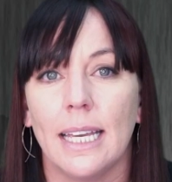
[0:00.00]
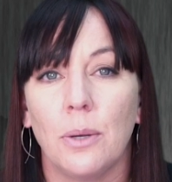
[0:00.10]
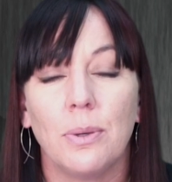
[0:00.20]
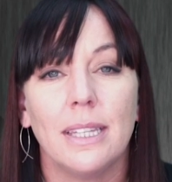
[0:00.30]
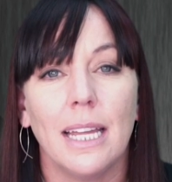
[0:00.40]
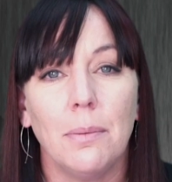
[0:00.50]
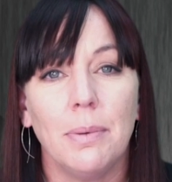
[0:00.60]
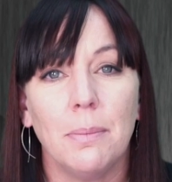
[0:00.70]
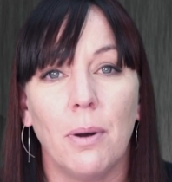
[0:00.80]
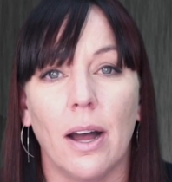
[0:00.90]
It would then
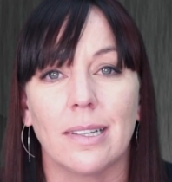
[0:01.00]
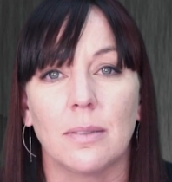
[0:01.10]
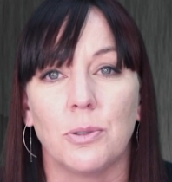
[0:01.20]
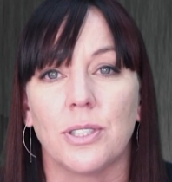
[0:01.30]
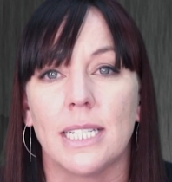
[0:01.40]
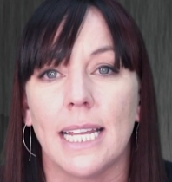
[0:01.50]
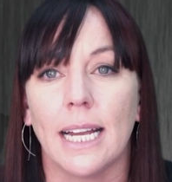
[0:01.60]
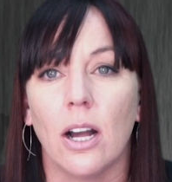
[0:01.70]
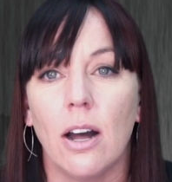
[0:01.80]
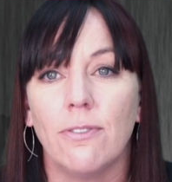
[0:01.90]
be possible to
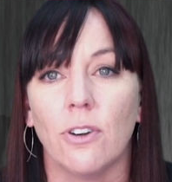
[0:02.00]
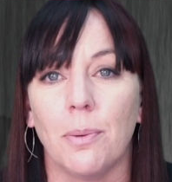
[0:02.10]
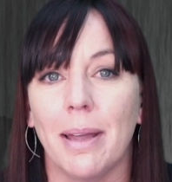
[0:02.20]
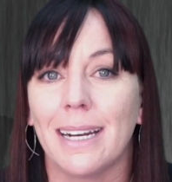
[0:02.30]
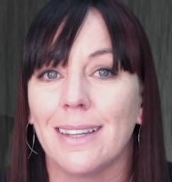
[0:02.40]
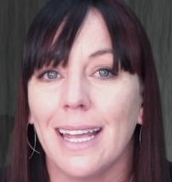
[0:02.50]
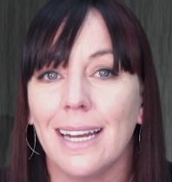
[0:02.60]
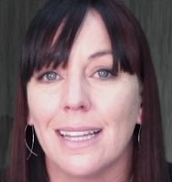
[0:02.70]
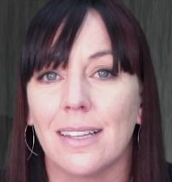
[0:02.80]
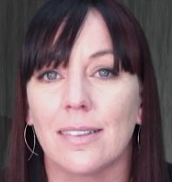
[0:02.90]
take off from and
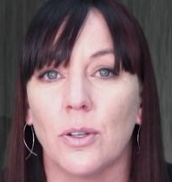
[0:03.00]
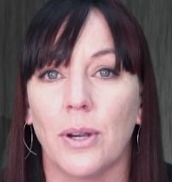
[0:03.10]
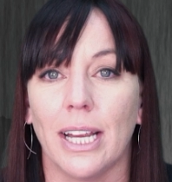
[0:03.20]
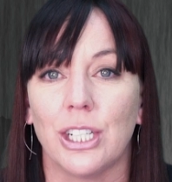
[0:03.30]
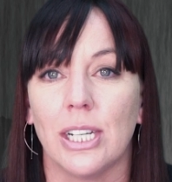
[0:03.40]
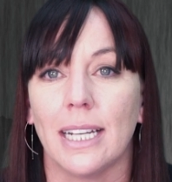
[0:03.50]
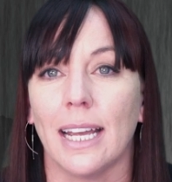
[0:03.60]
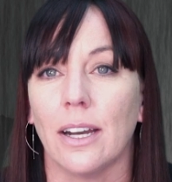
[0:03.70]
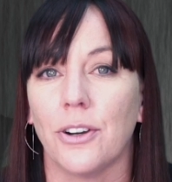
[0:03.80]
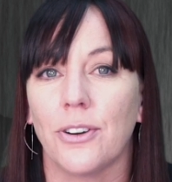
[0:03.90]
land at this location
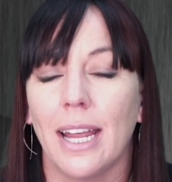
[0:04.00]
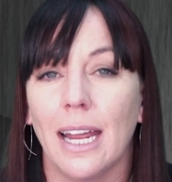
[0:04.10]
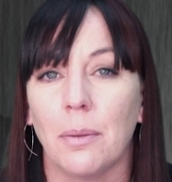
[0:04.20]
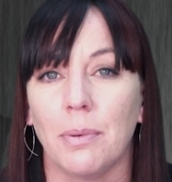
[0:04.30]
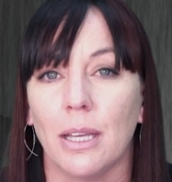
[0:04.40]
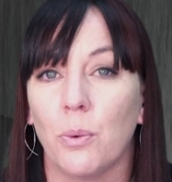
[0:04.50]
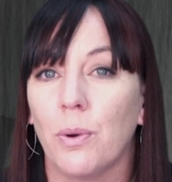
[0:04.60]
again under canopy